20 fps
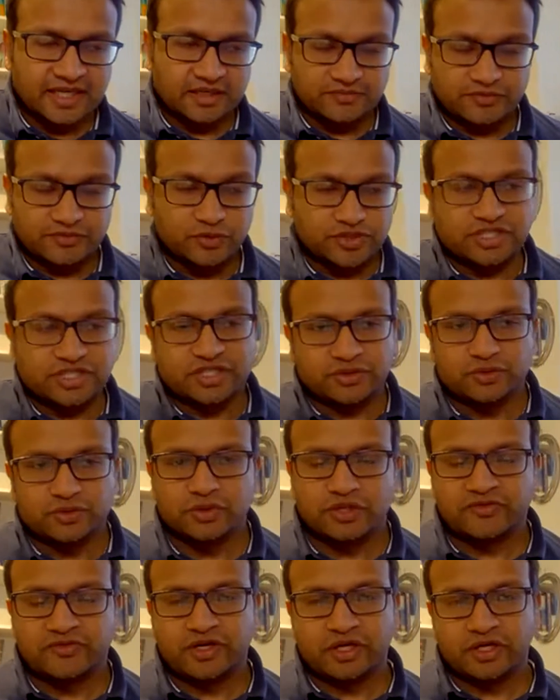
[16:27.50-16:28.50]
And unfortunately, a
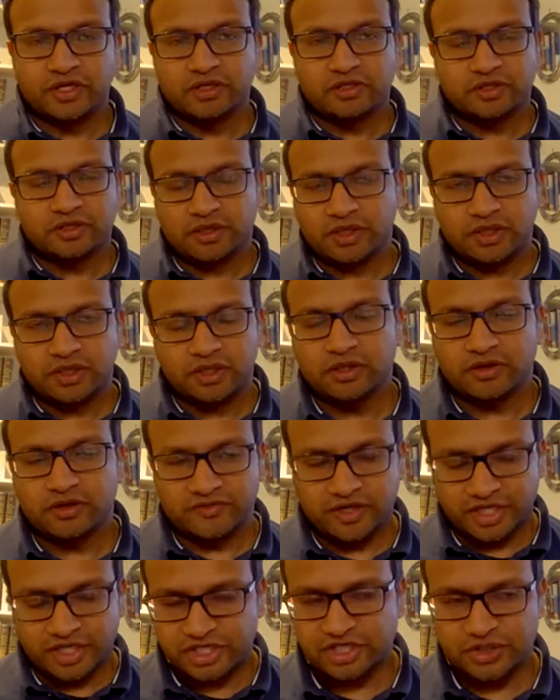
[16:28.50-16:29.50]
lot
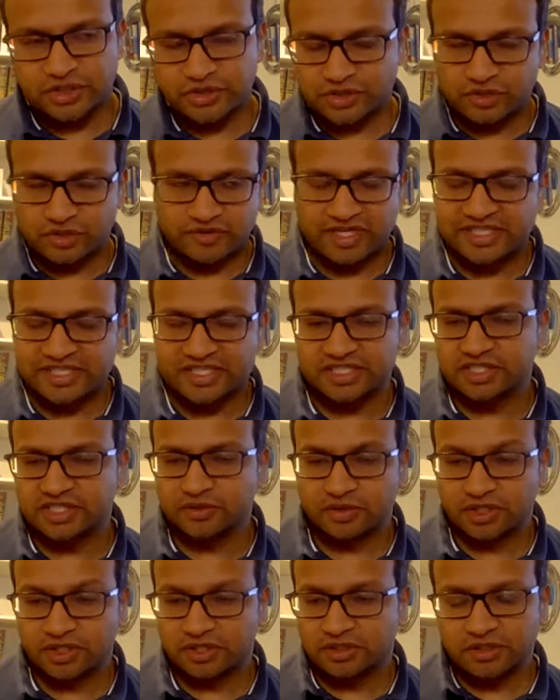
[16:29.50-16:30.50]
of our issues are related
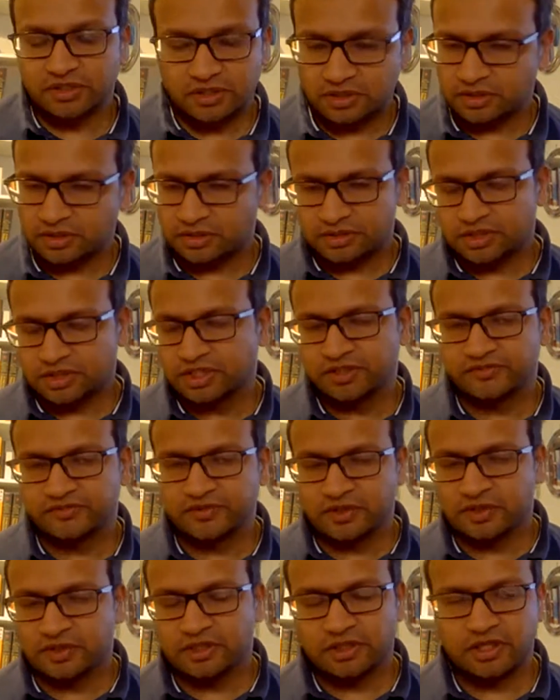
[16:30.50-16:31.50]
to our kind
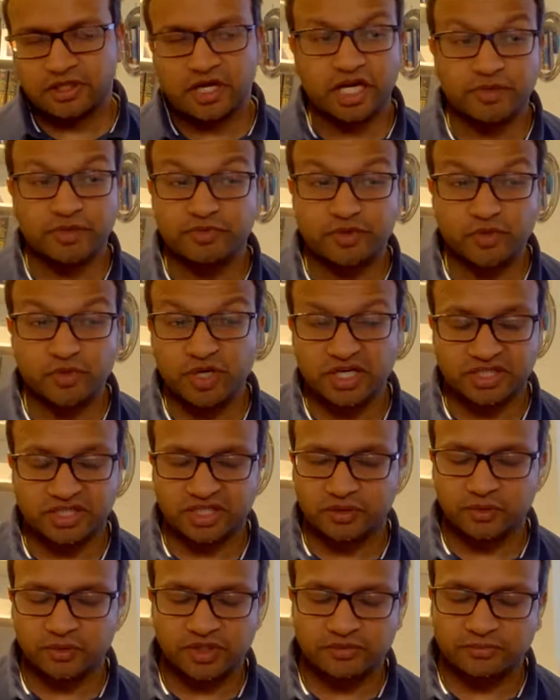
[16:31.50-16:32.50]
of hybrid
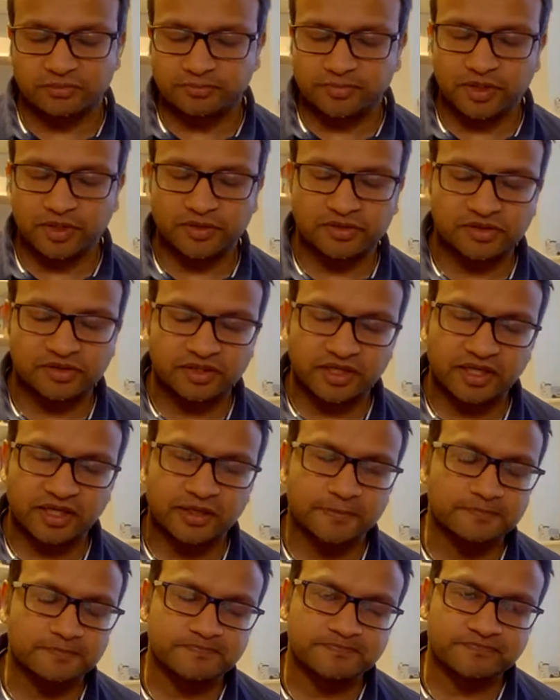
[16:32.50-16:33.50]
working with both
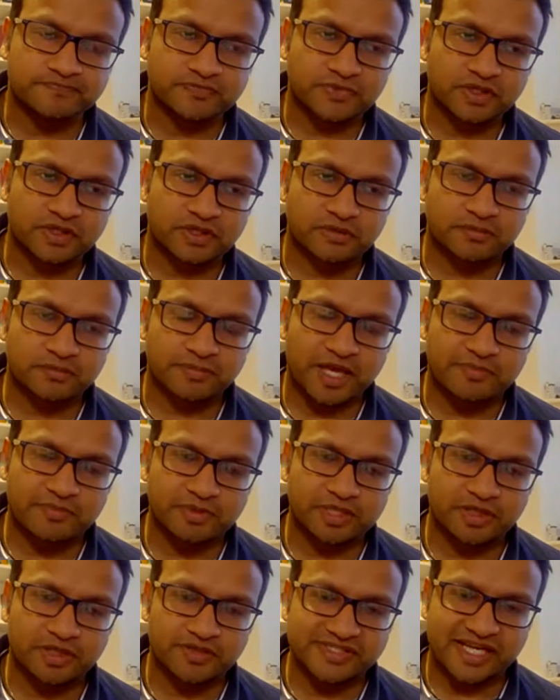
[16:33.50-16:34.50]

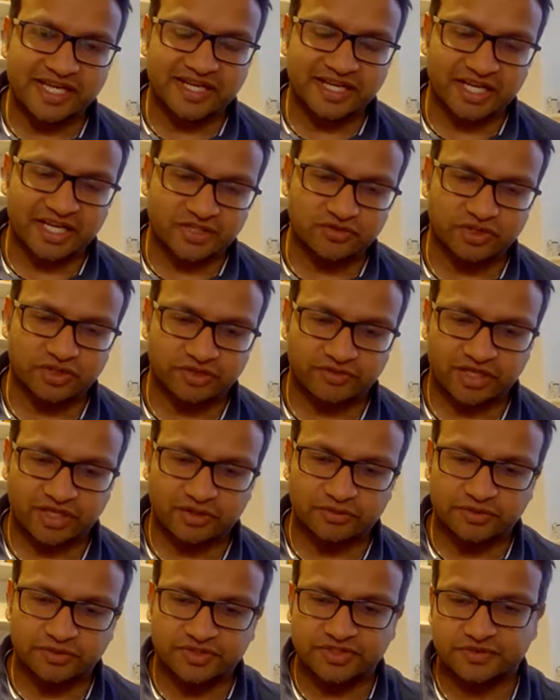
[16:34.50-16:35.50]
paper notes and electronic
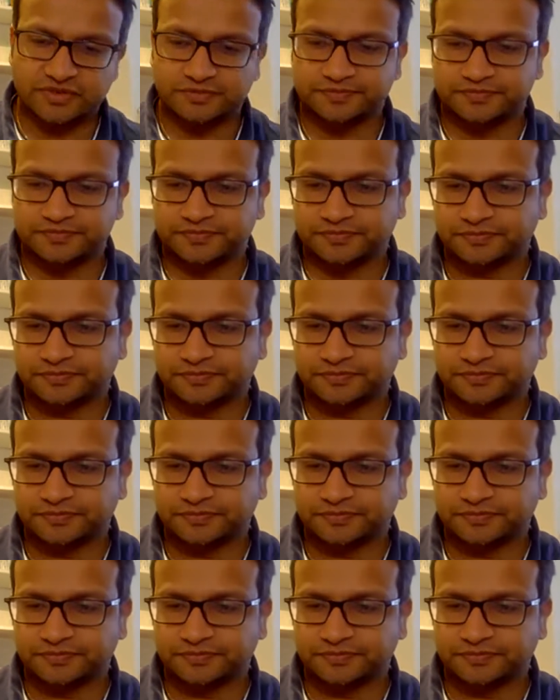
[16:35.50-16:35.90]
records.